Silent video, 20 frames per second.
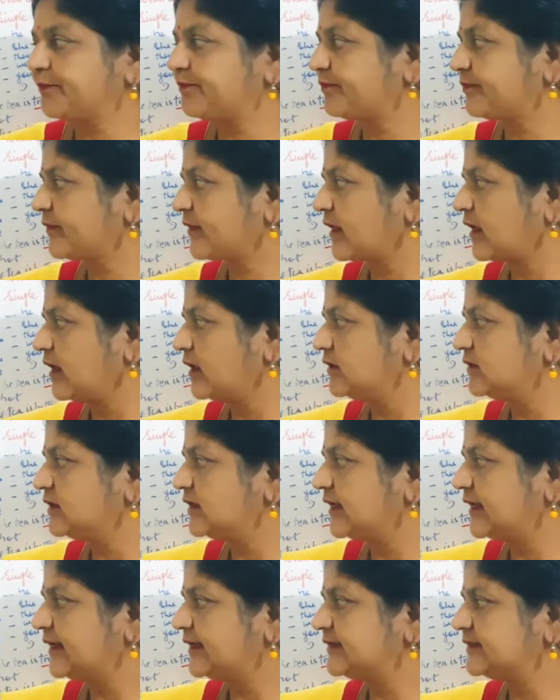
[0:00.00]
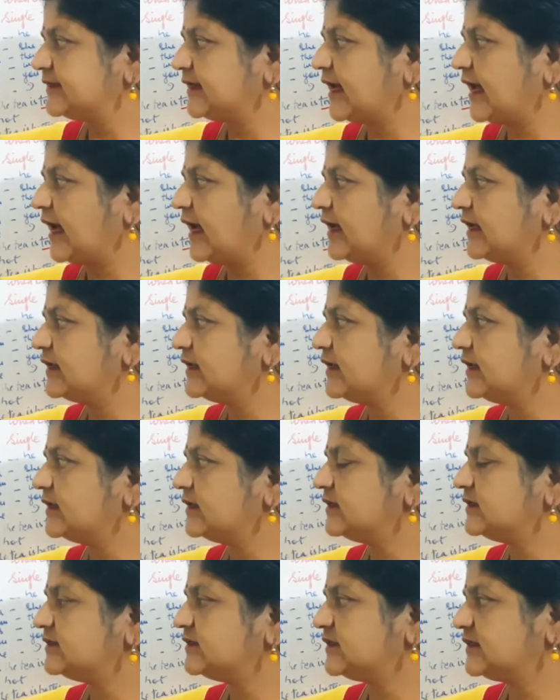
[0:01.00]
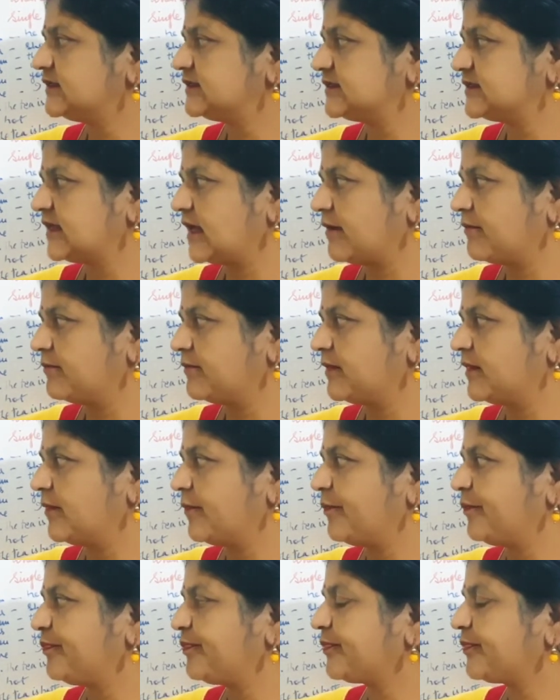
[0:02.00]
Now let us take another example.